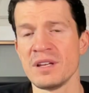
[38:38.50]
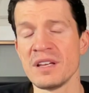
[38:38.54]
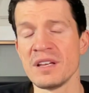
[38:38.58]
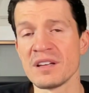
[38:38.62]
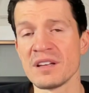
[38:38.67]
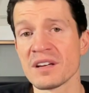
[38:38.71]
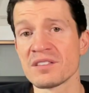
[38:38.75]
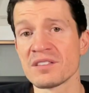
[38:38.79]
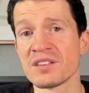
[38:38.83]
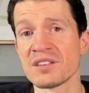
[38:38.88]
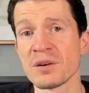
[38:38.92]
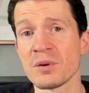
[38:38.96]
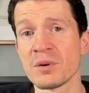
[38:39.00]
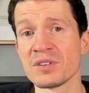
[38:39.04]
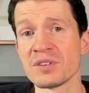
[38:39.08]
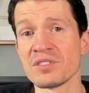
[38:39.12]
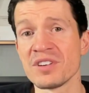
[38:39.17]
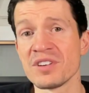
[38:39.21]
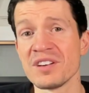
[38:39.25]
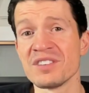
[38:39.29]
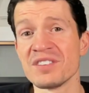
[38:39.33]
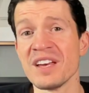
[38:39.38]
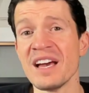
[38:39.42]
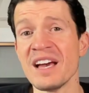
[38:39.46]
the next thing I want to
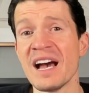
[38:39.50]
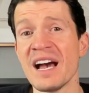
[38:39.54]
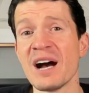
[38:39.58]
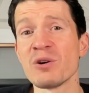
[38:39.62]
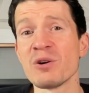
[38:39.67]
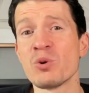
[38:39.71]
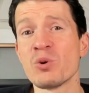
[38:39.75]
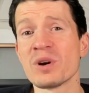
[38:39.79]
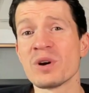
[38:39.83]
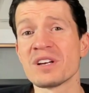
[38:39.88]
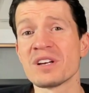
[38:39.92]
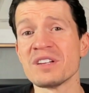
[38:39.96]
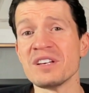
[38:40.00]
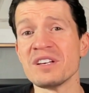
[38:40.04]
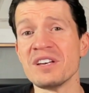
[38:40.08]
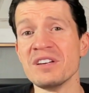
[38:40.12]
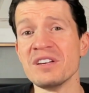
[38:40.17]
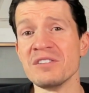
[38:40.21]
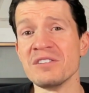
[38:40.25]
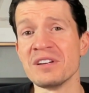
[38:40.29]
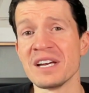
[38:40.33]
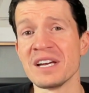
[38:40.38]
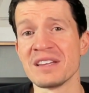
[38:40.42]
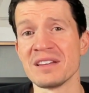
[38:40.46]
say is, how quickly can
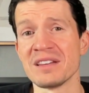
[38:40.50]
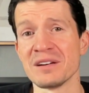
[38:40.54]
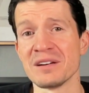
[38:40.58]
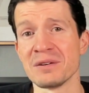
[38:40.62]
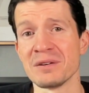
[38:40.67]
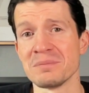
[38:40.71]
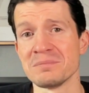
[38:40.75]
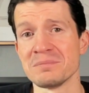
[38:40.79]
you get there?